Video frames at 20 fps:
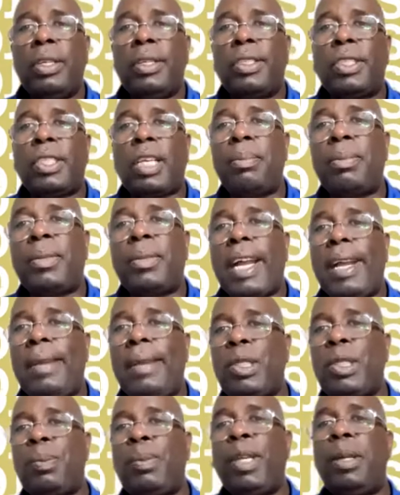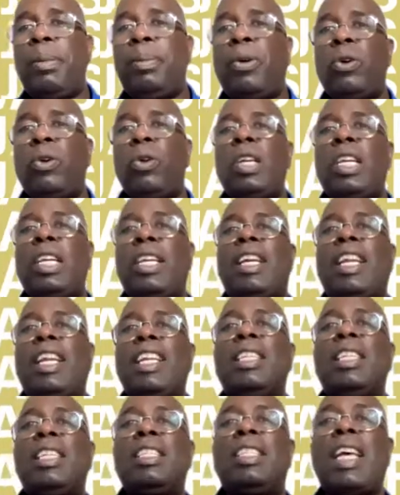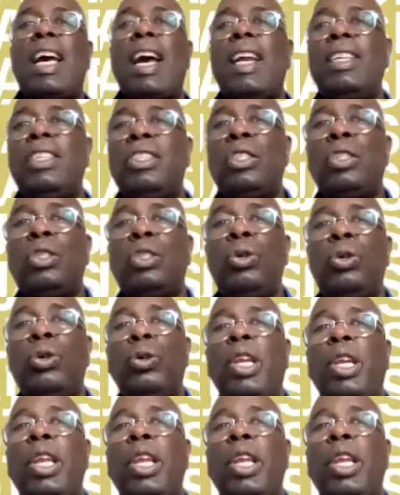sometimes people criticize to